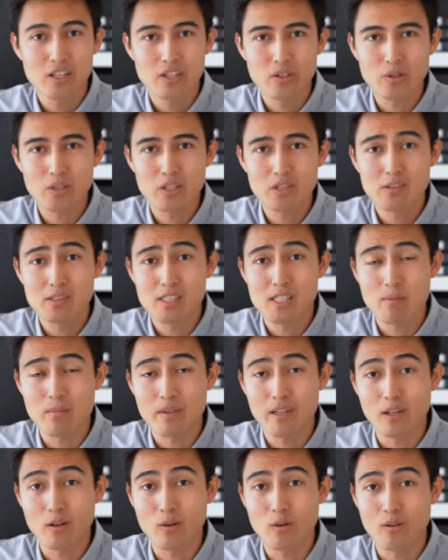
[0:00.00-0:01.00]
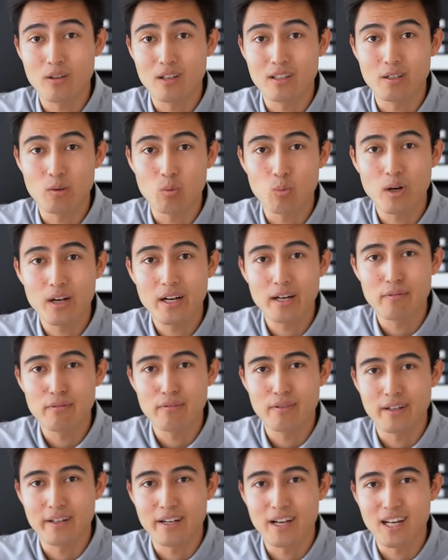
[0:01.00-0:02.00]
you can use something called the what
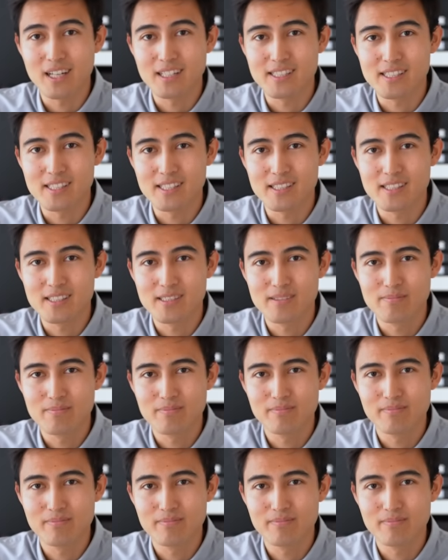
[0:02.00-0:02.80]
if analysis.